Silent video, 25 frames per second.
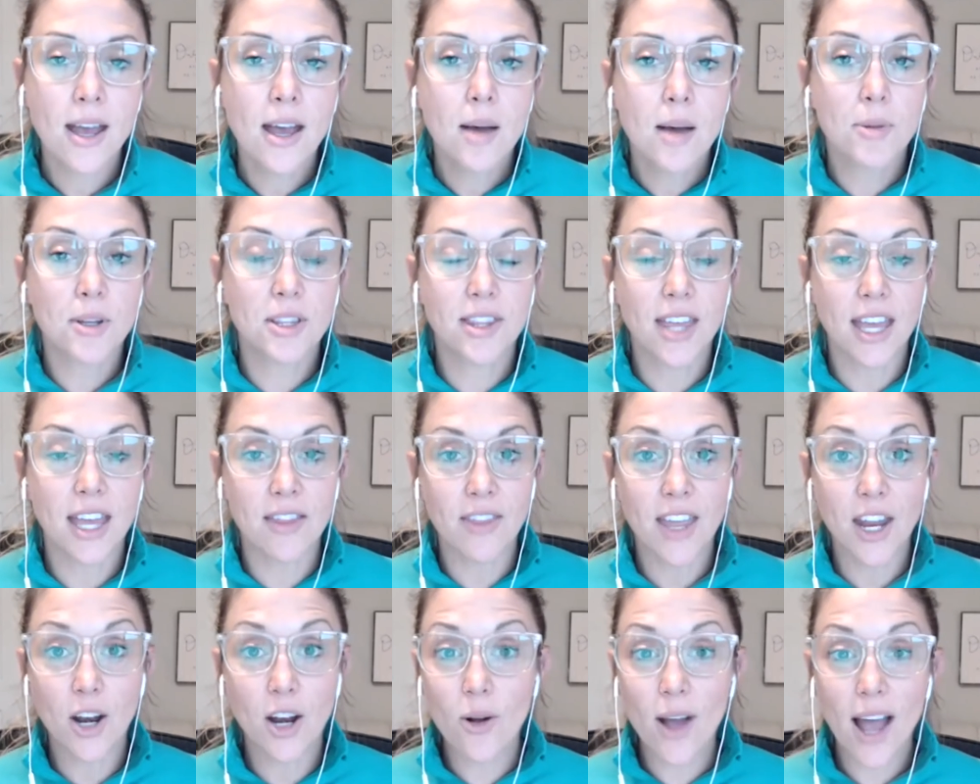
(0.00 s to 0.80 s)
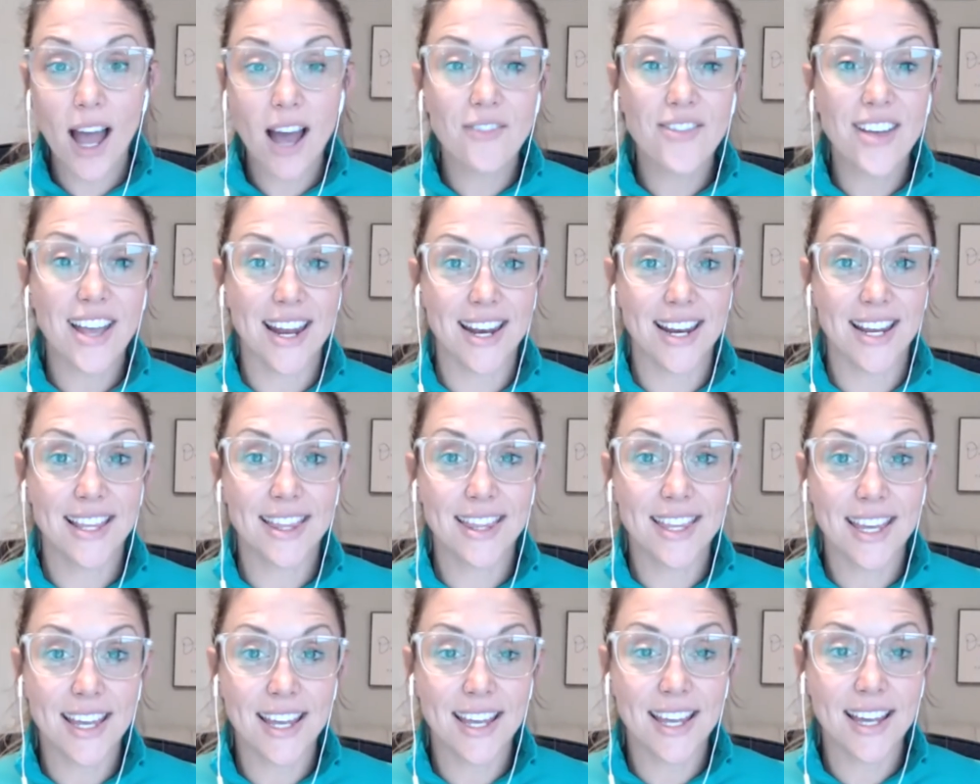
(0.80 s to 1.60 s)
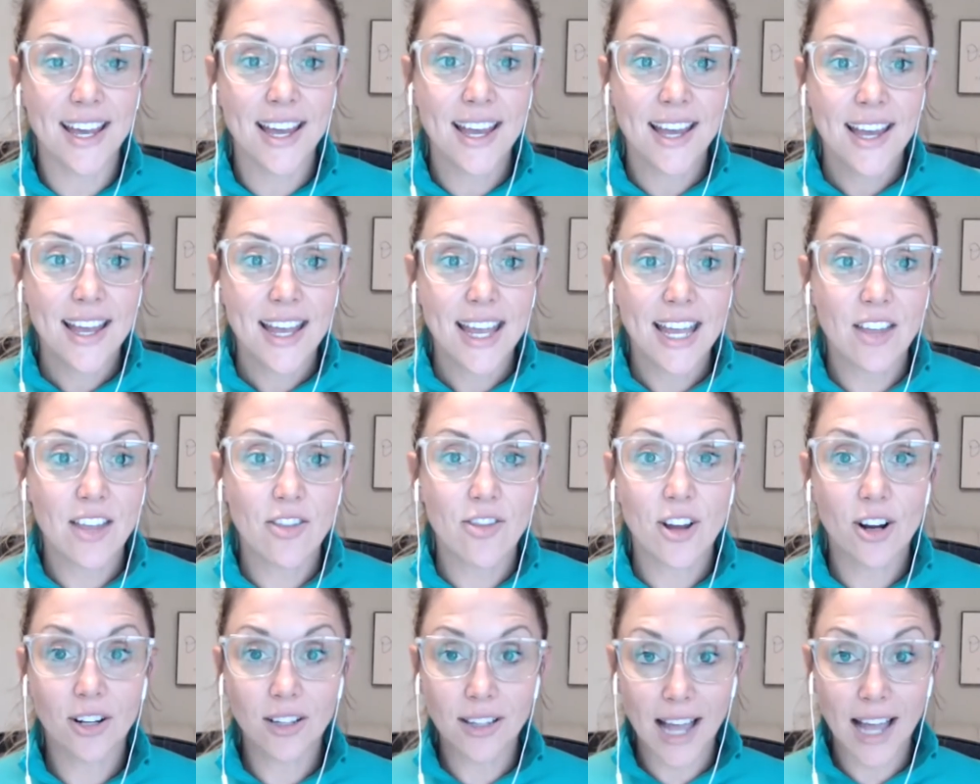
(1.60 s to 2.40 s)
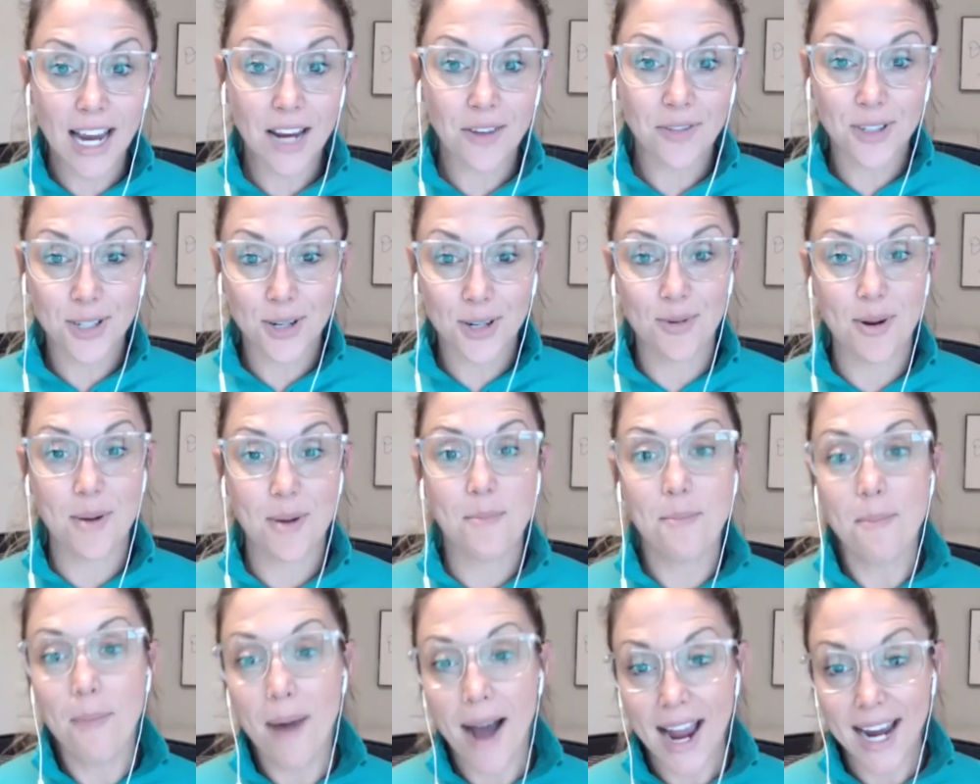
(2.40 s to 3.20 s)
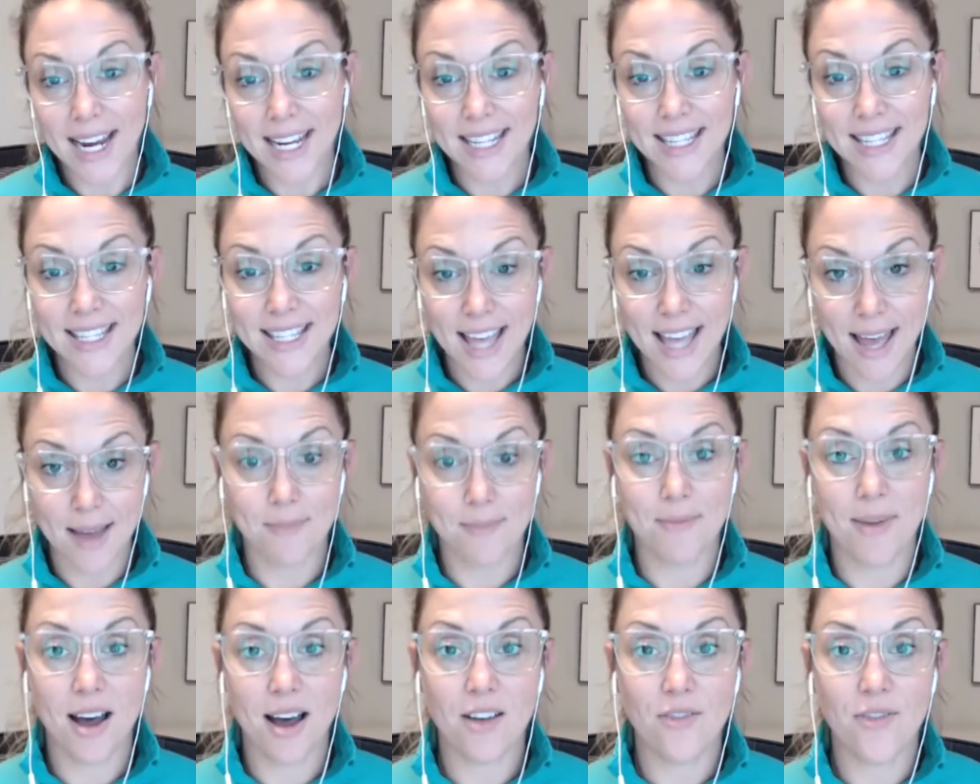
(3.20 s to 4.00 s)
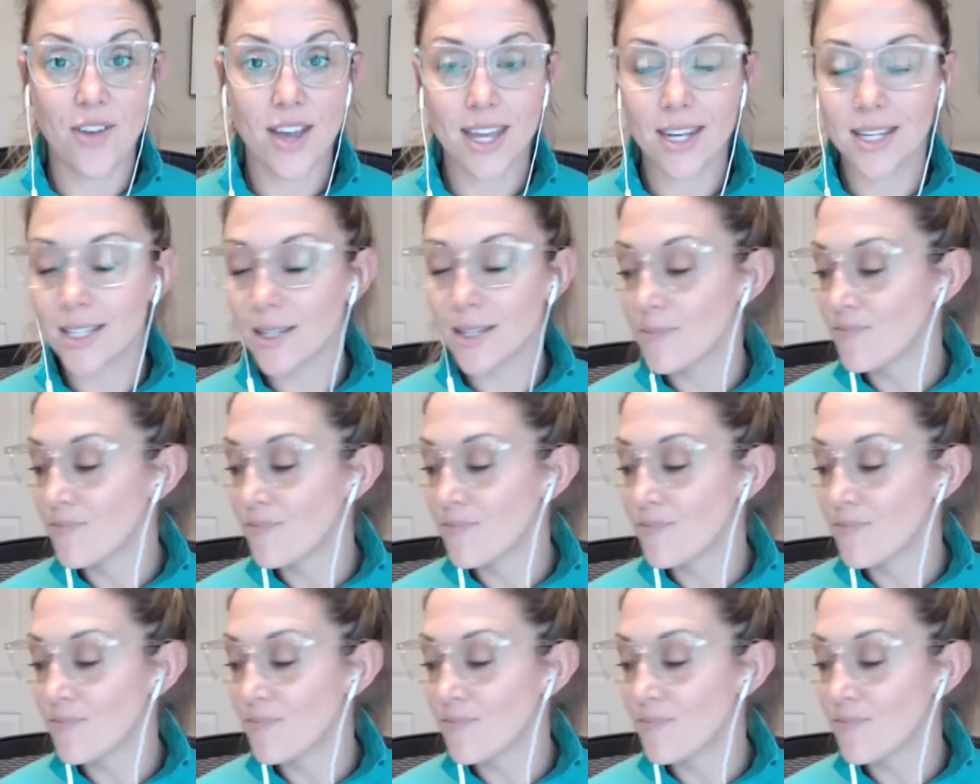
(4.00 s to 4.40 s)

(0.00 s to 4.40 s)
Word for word: but then they don't have anything in their life to remind them of it